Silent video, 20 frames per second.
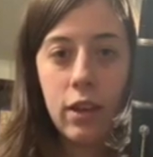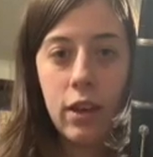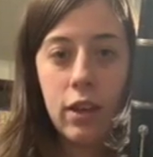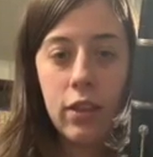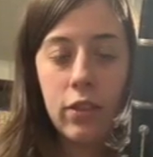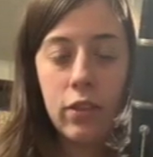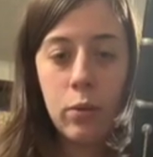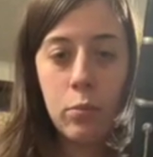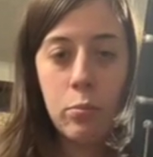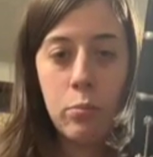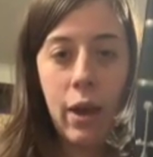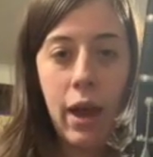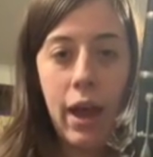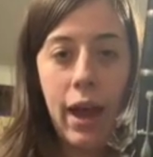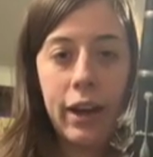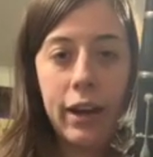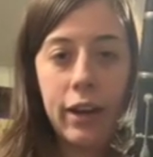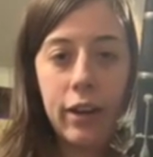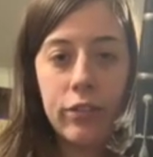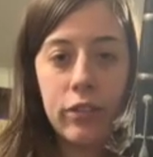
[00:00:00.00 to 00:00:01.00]
the
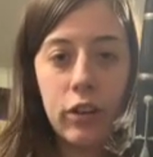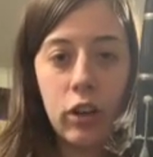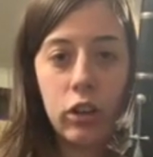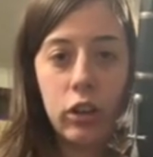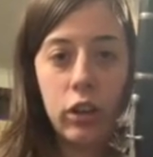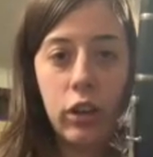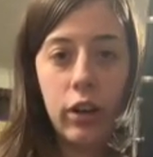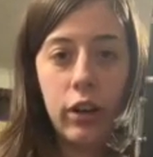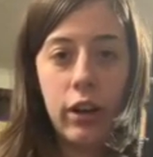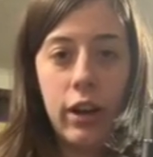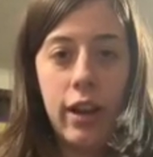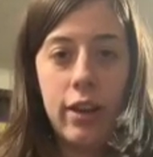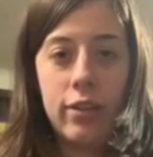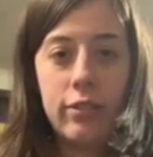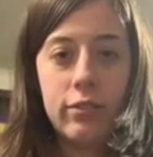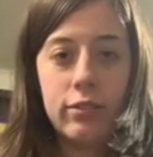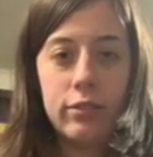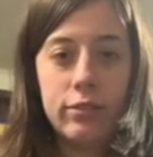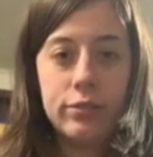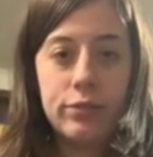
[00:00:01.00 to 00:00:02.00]
back of your clarinet.
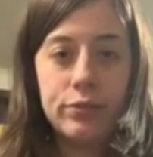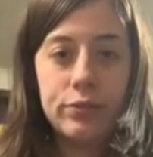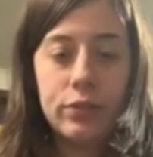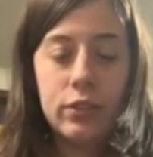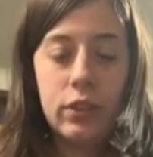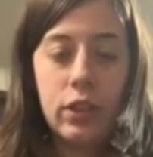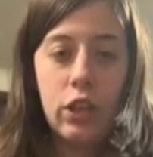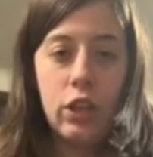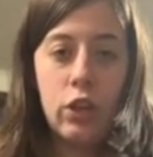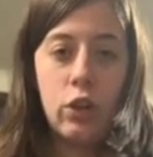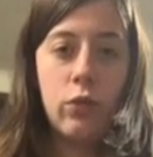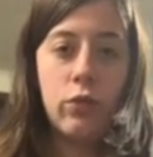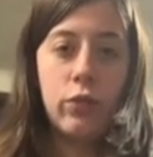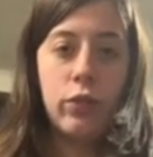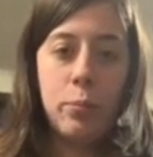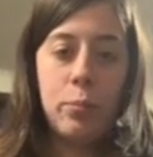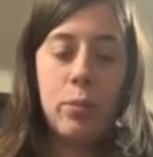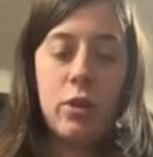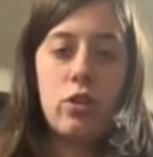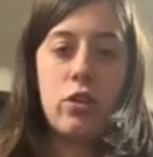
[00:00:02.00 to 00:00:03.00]
You
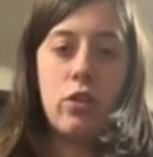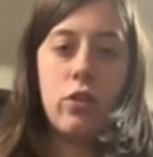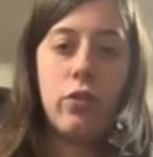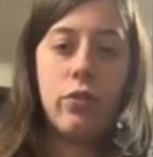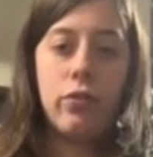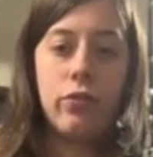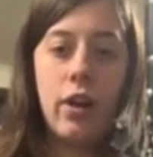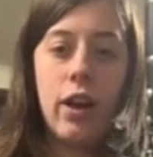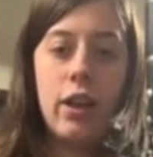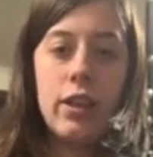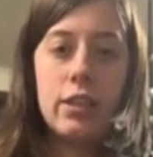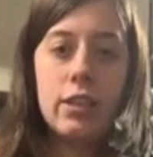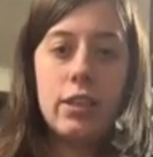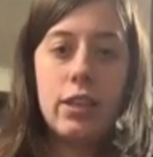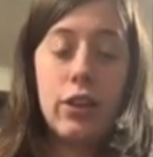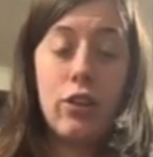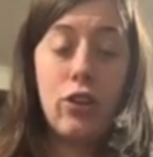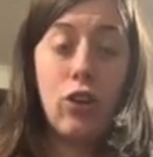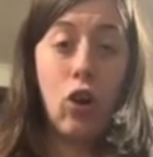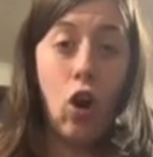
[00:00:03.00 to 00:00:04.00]
flip it to the front
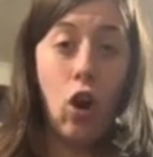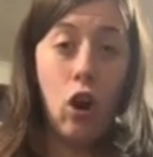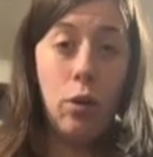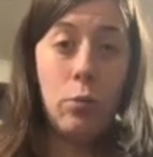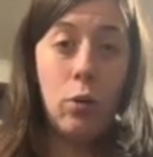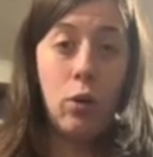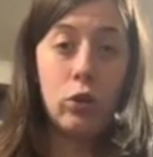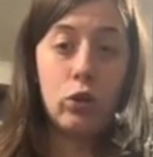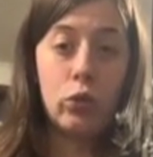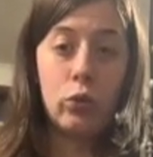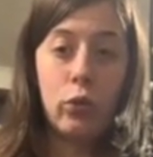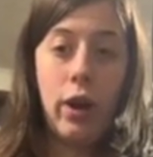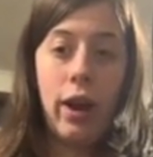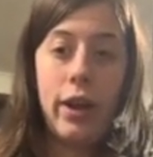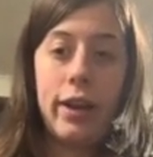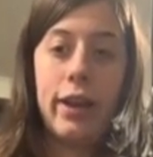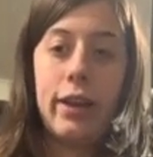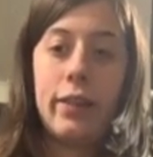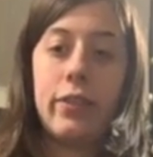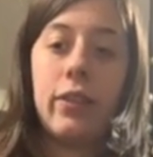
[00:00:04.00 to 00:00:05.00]
and you're almost
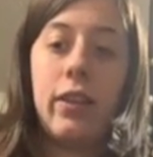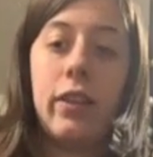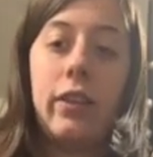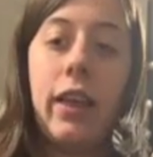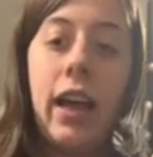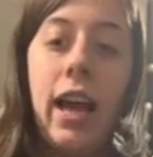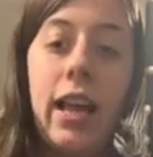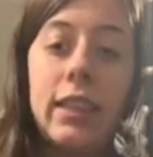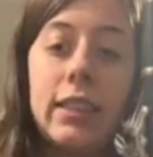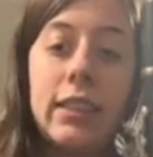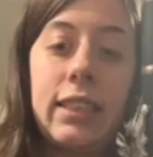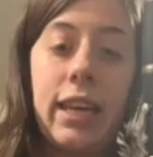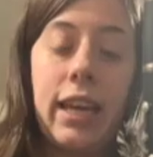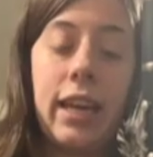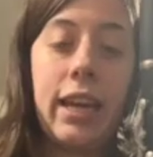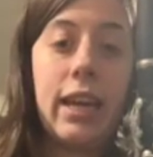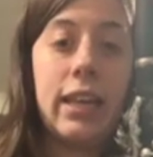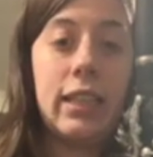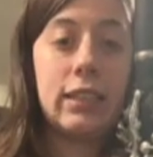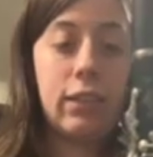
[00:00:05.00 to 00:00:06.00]
ready. The last
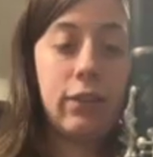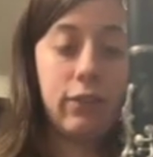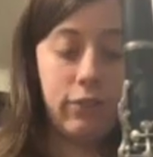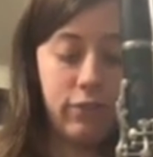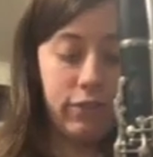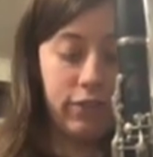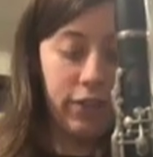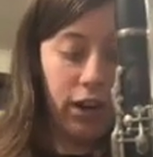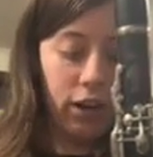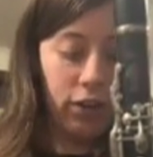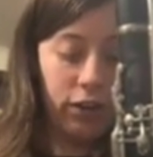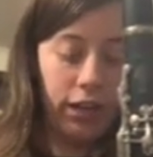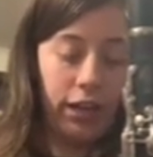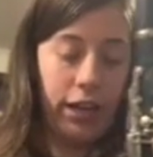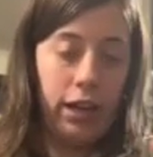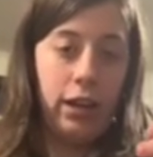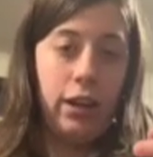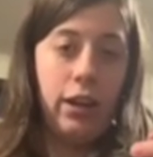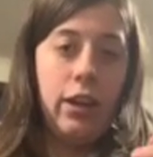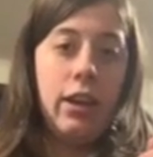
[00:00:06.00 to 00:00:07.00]
thing is a
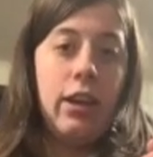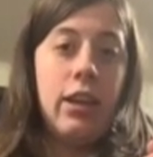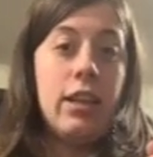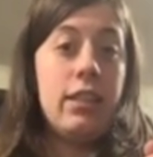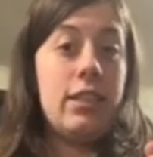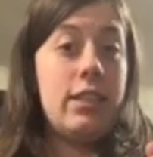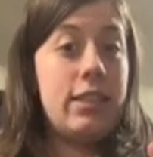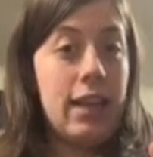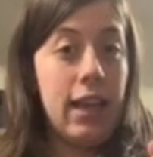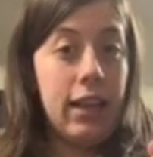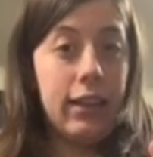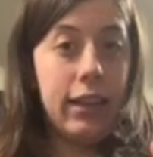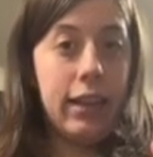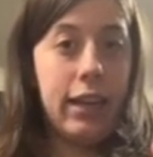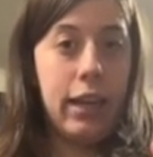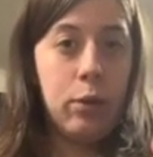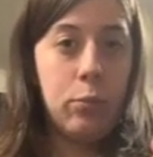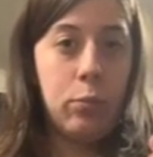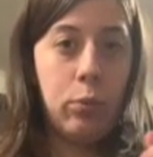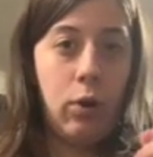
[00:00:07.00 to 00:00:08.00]
very
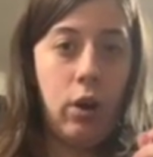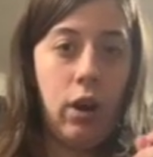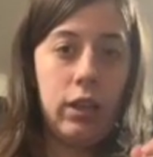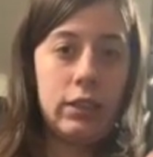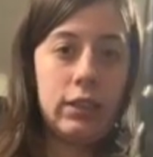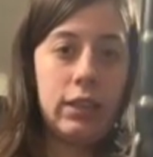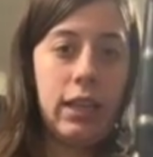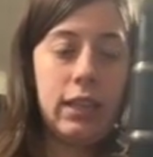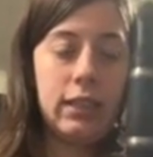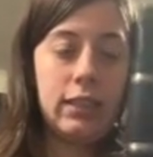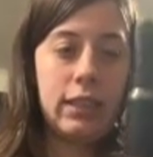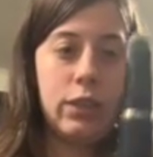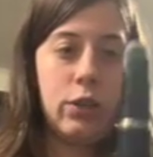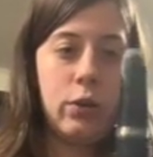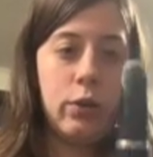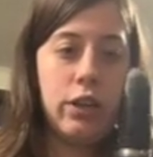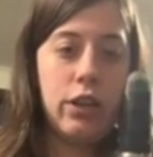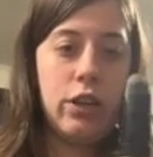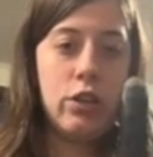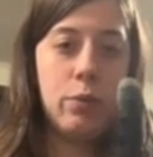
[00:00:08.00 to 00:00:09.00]
delicate process and you
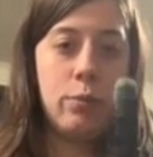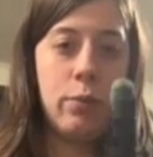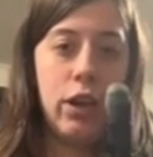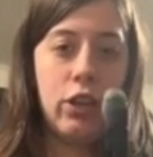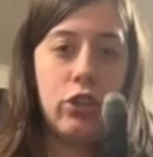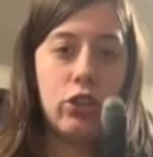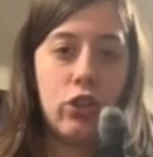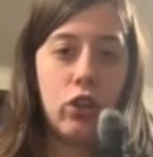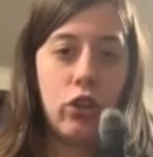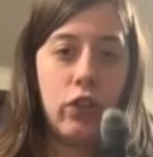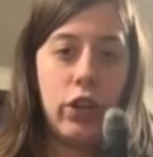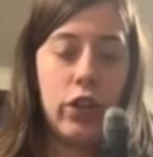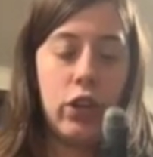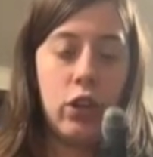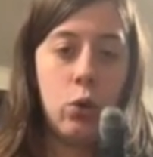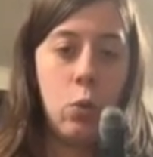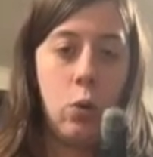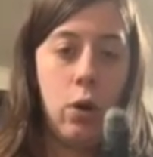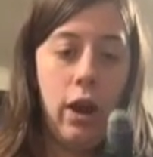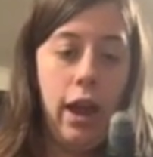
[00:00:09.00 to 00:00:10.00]
need to make sure that
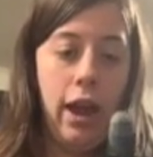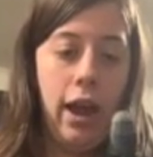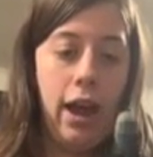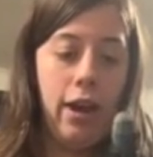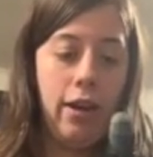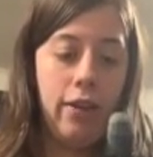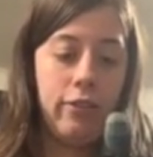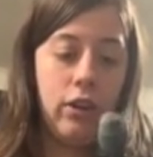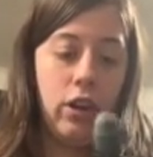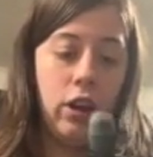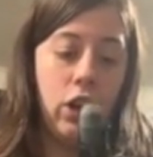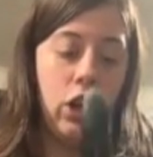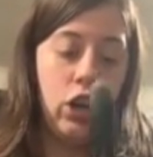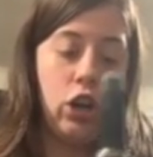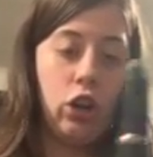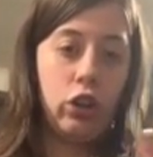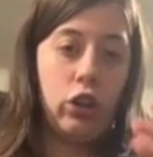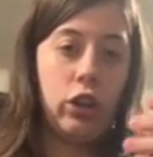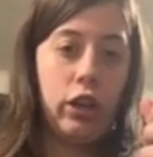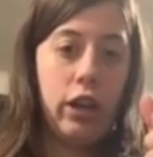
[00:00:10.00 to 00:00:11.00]
you have
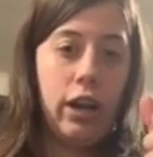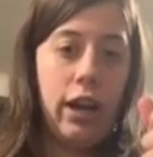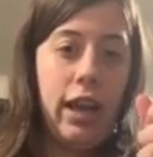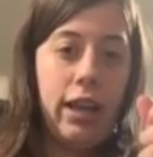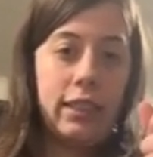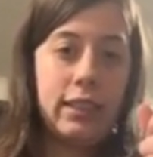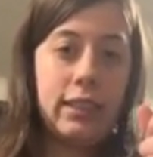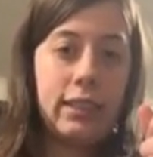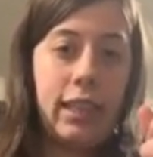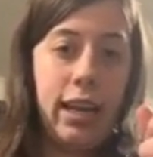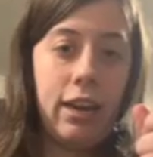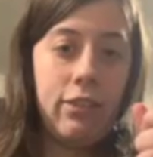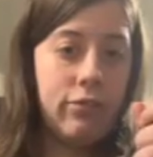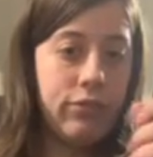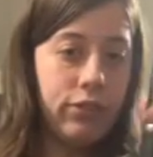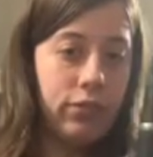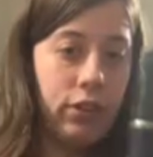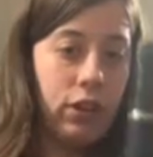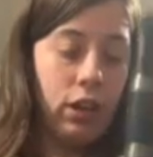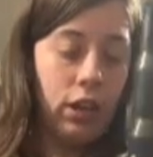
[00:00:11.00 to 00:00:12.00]
your clarinet
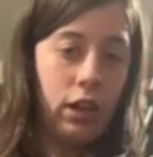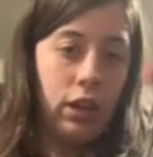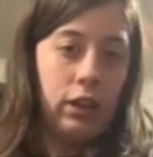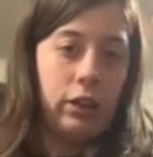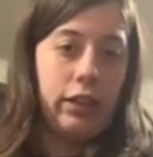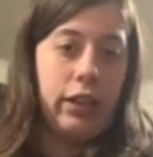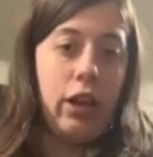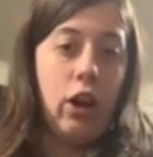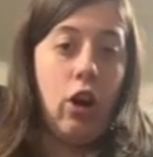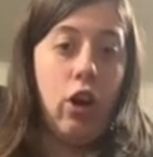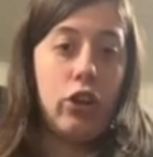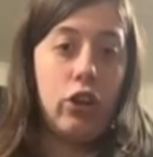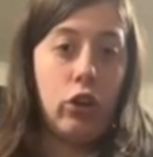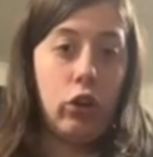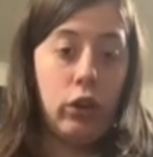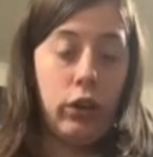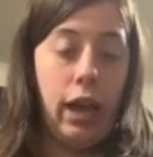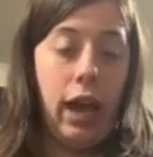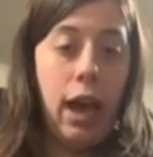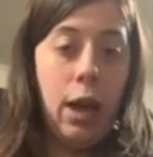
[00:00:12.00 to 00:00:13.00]
safely on your
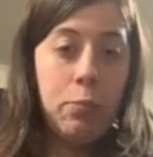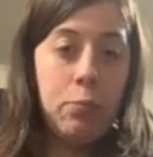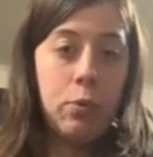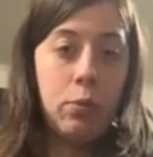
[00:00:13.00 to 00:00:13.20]
lap,